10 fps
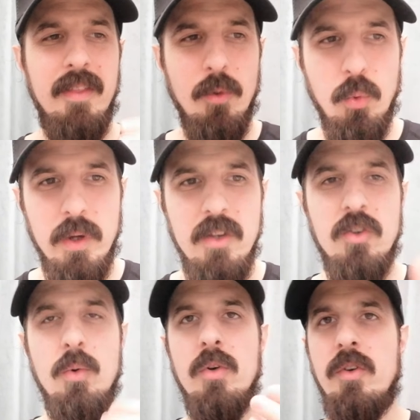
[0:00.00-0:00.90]
The
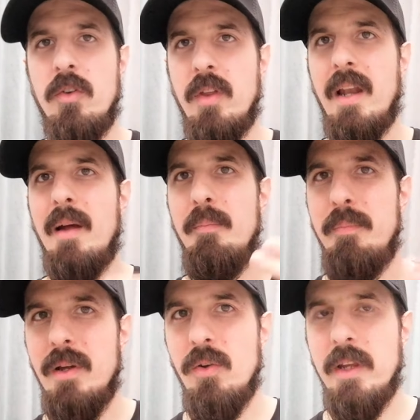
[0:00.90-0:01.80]
resources that I'm
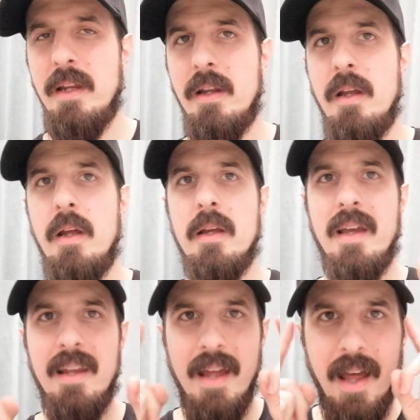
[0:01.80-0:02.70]
building
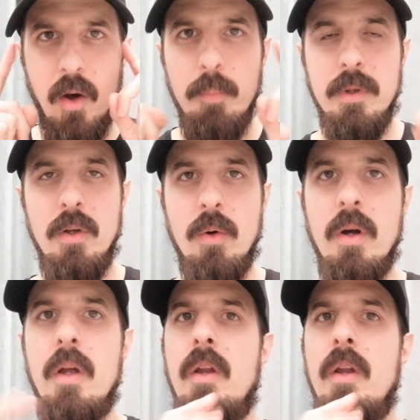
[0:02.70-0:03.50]
can help you